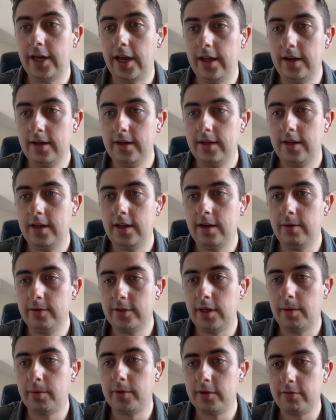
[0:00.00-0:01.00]
again, and it
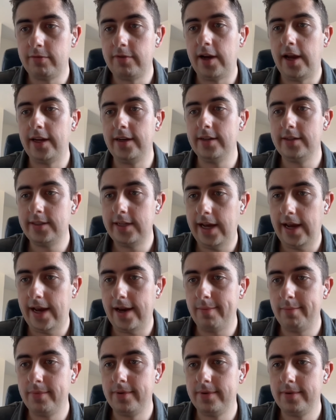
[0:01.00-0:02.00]
was able to find a
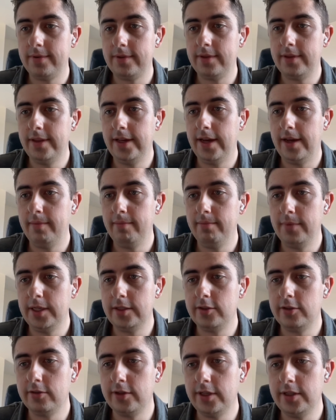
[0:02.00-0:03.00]
tap that
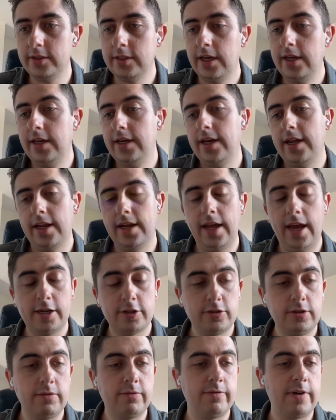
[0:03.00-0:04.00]
meets your needs. And it
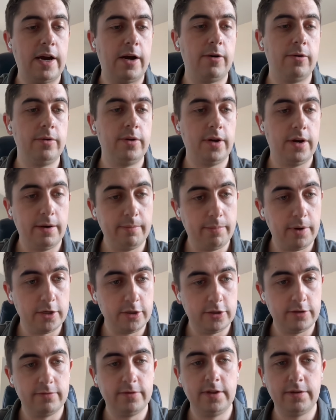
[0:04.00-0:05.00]
actually found a
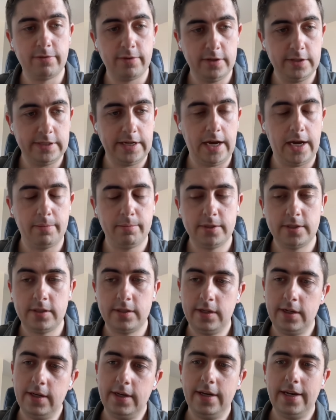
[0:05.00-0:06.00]
bunch of different
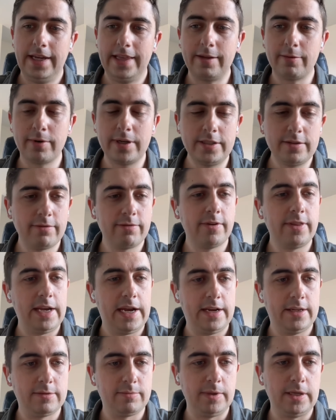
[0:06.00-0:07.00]
taps. And the reason for
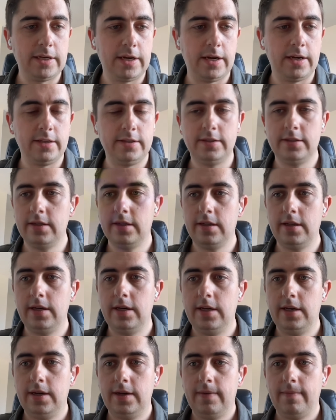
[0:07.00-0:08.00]
that is because
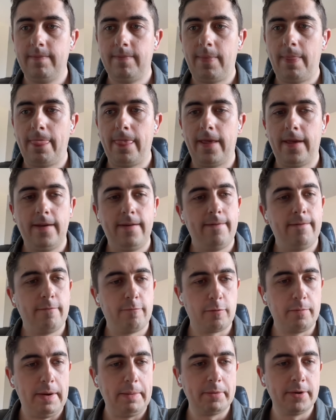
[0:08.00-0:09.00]

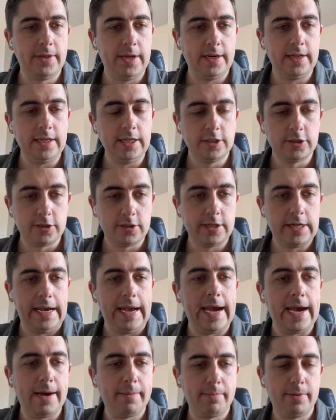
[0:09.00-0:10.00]
remember that each
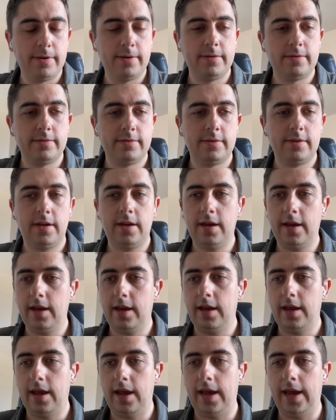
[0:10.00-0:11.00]
tap
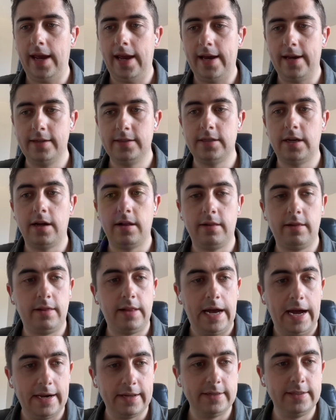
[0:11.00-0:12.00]
has a
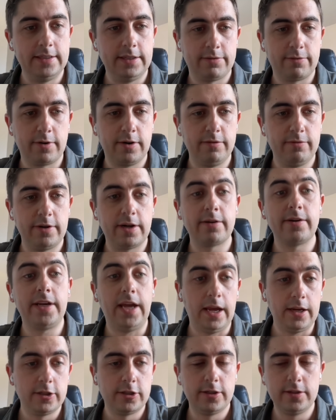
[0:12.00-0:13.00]
lot of different
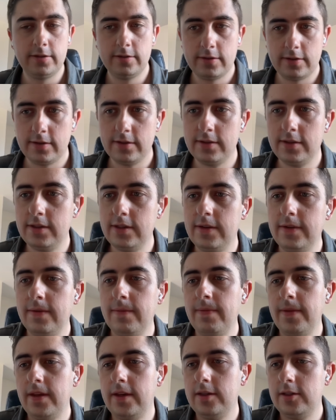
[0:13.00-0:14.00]
variations.
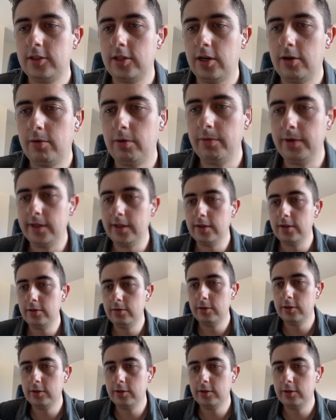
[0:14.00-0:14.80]
So what we can